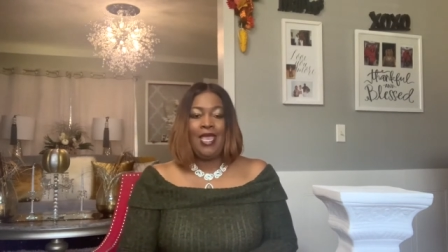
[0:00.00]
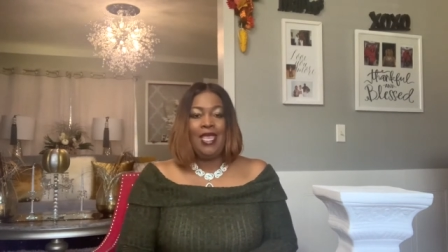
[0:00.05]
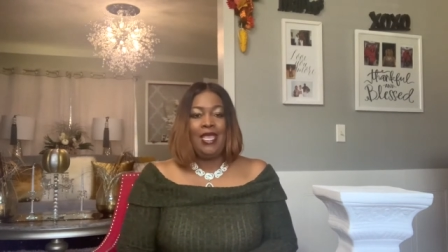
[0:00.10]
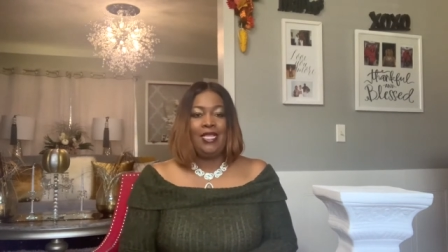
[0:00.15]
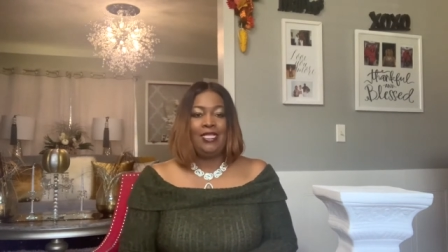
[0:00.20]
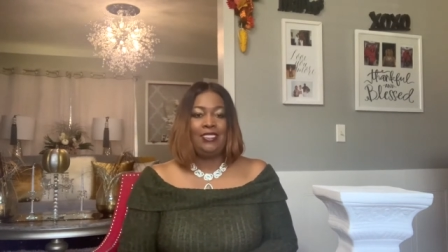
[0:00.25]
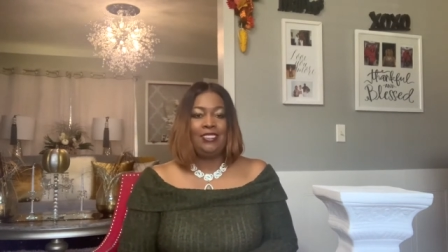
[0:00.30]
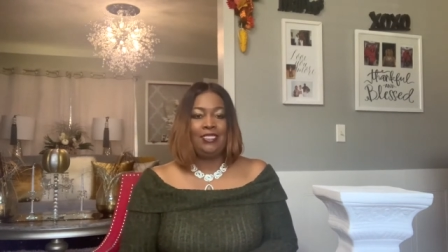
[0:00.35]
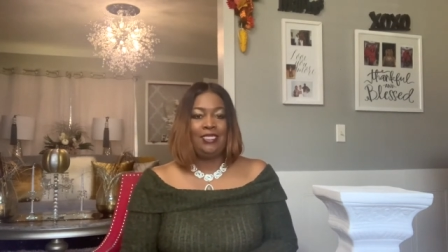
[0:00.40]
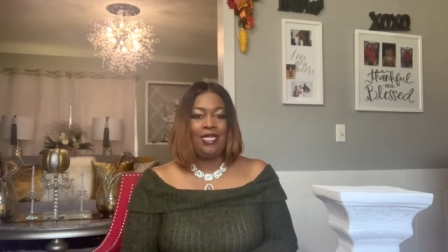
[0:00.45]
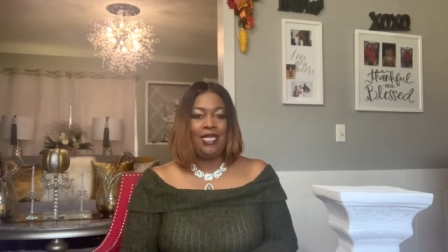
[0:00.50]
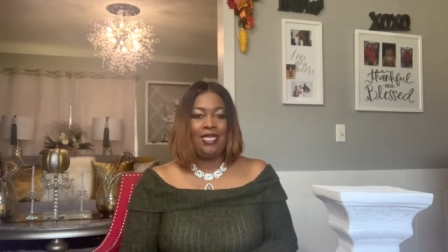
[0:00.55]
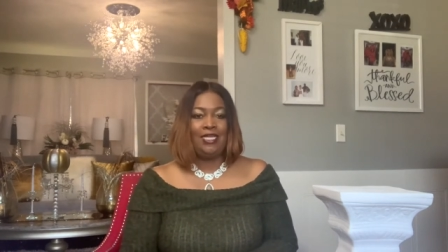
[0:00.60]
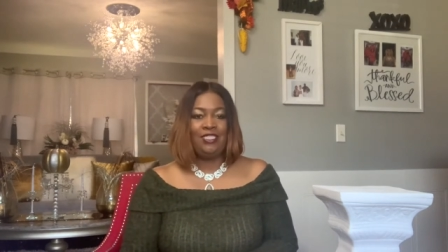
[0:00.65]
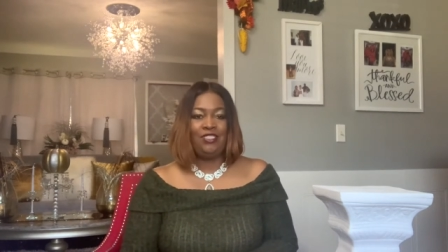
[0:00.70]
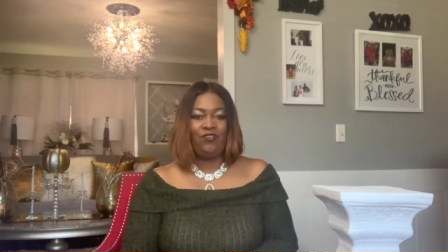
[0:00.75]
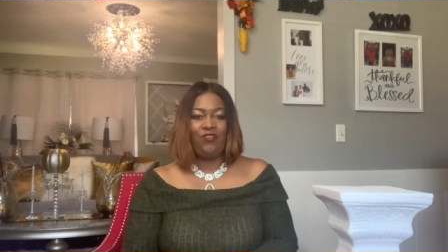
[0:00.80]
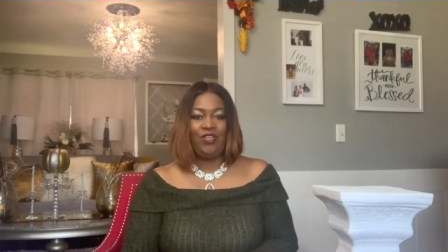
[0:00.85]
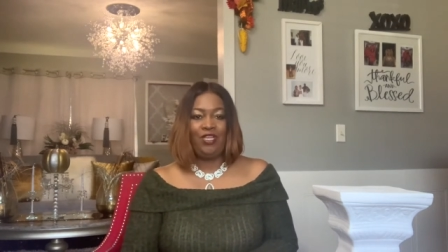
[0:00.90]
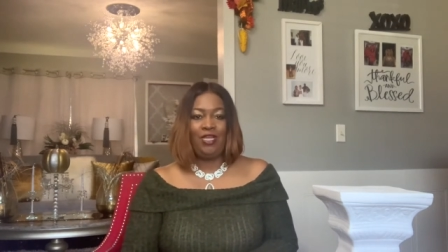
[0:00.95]
In
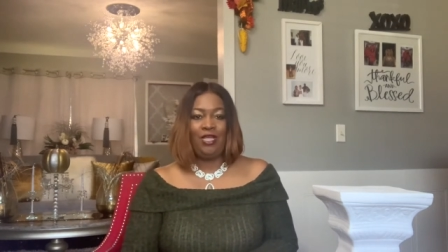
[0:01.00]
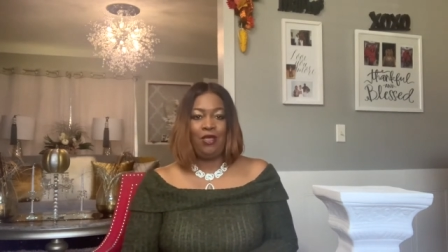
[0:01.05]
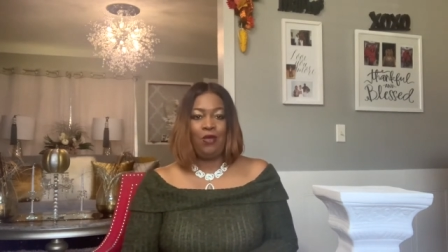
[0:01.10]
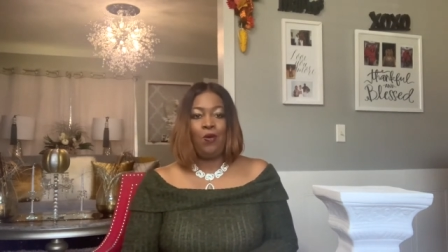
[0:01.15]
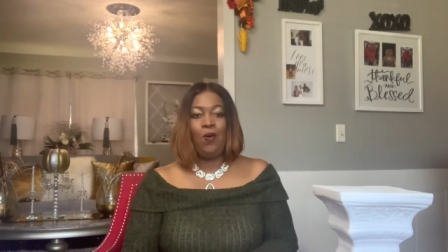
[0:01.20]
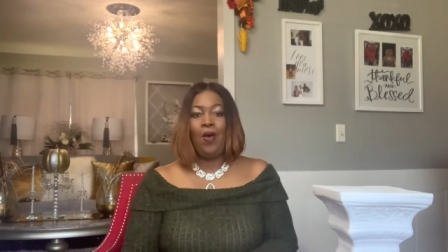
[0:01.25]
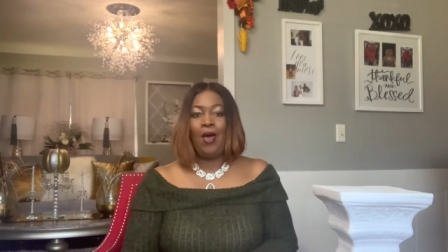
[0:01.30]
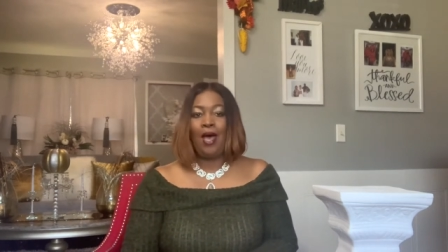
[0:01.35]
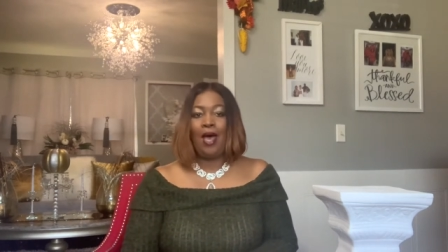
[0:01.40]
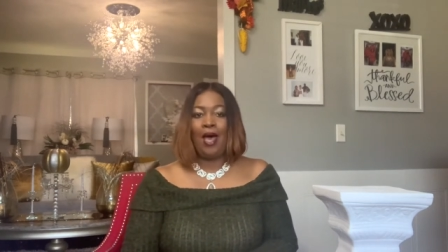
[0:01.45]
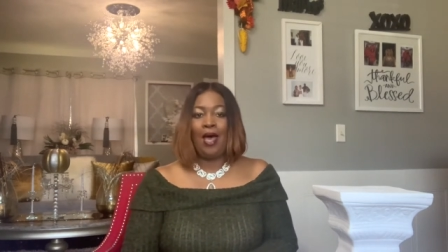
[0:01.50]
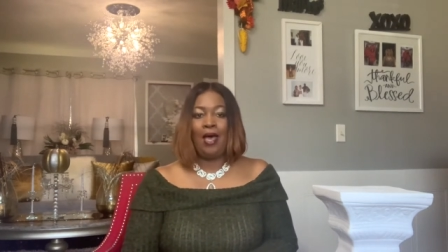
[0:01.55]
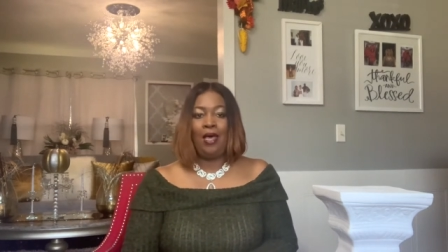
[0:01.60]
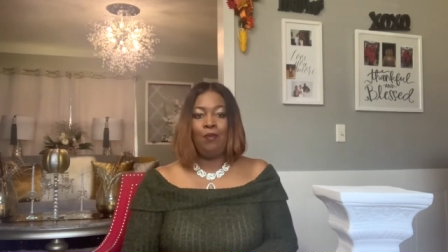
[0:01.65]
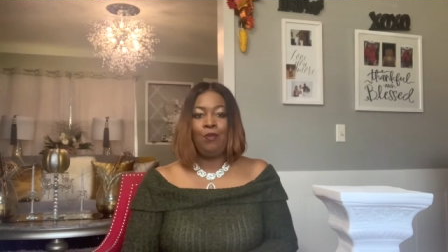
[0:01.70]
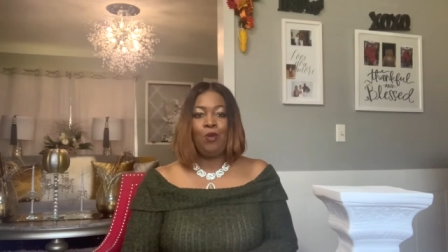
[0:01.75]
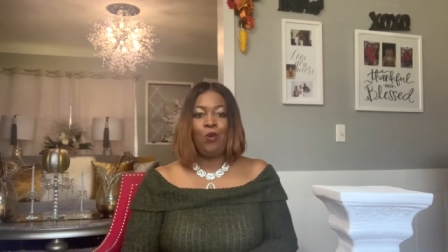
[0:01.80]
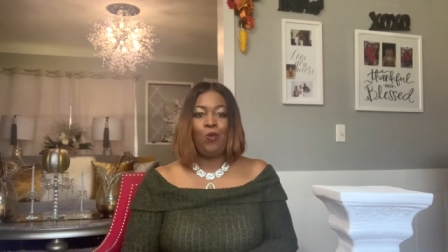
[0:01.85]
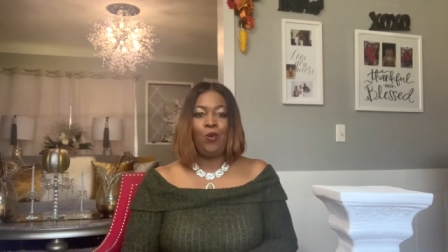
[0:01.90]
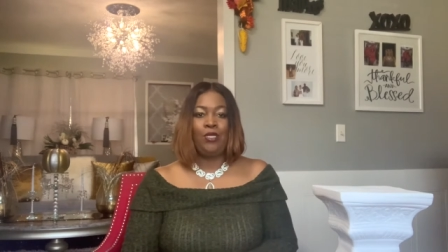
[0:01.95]
today's video,
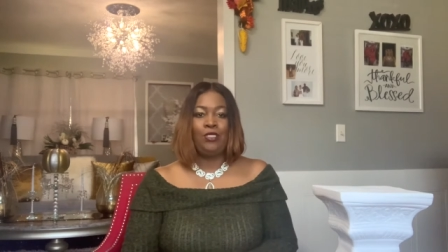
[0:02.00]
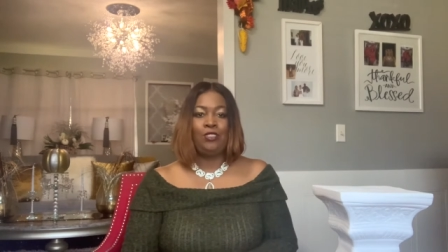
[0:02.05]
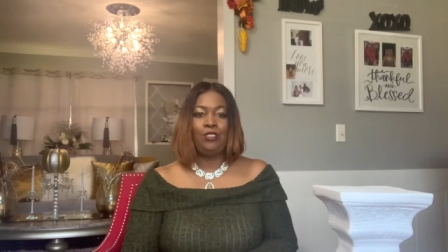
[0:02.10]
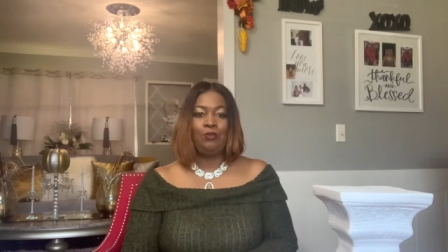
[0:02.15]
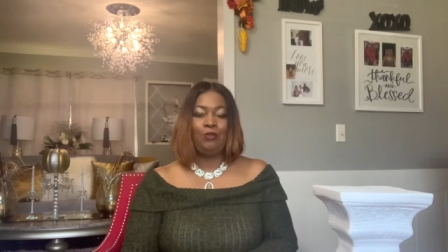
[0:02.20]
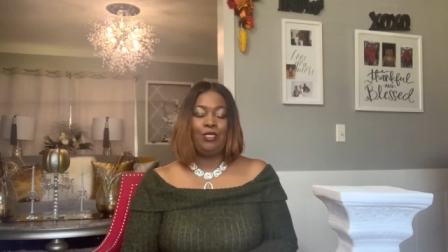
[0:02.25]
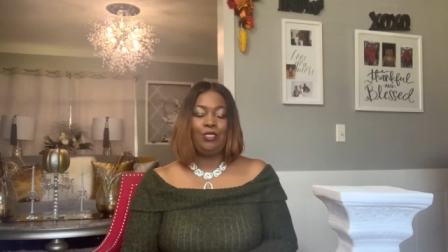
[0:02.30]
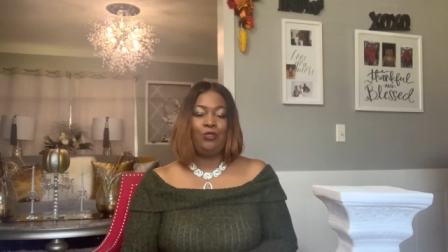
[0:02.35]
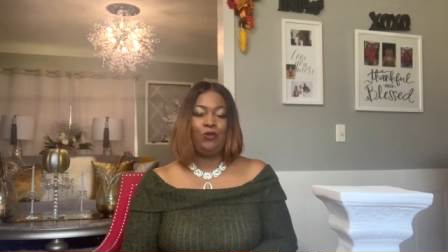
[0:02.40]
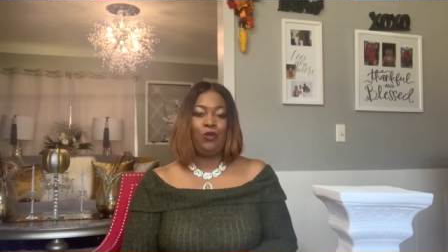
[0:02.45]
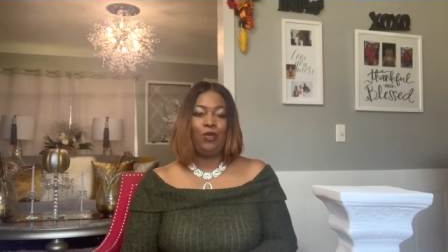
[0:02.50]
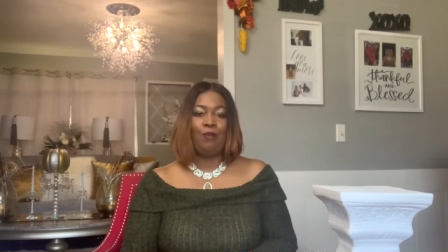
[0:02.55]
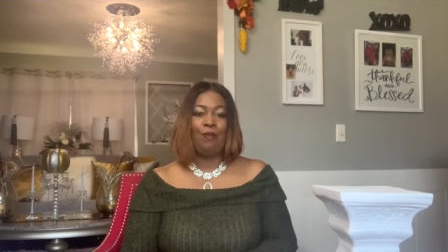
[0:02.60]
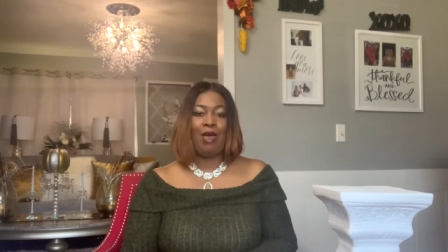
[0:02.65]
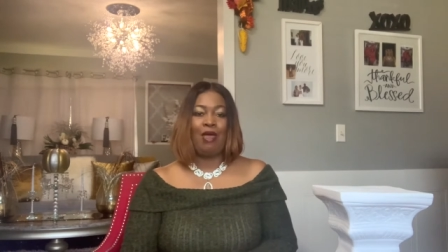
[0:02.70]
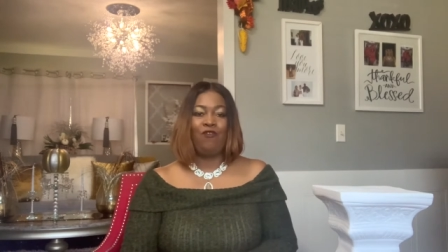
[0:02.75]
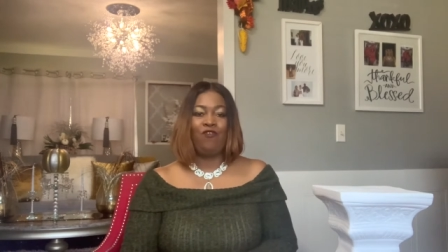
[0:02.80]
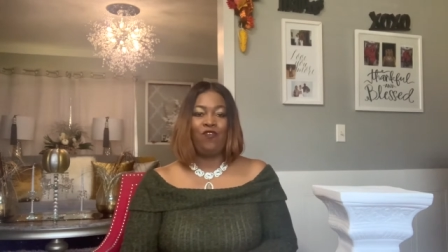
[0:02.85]
I'm going to be doing my